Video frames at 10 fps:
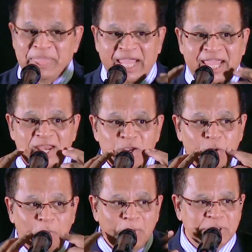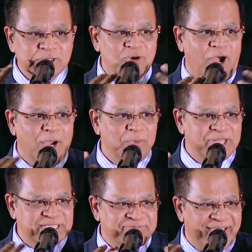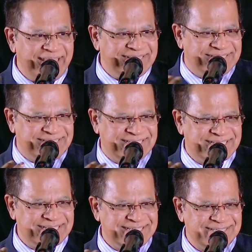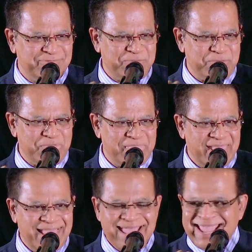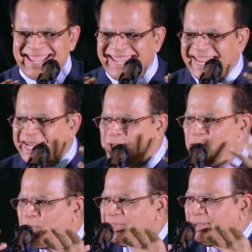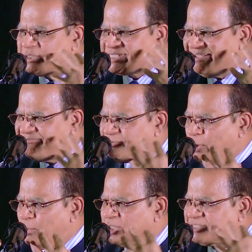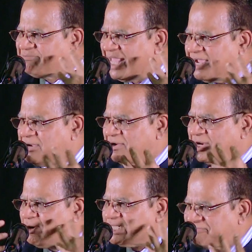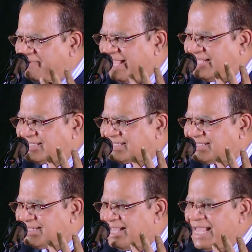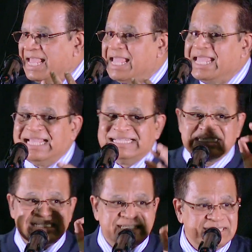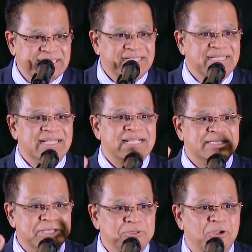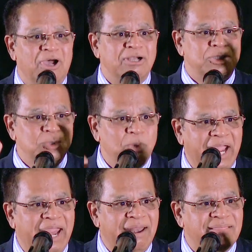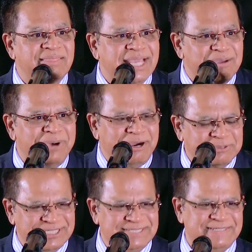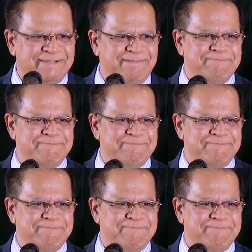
He knew what was wrong with his face. He knew there was leftovers of the egg curry on his face. He still did not do anything about it.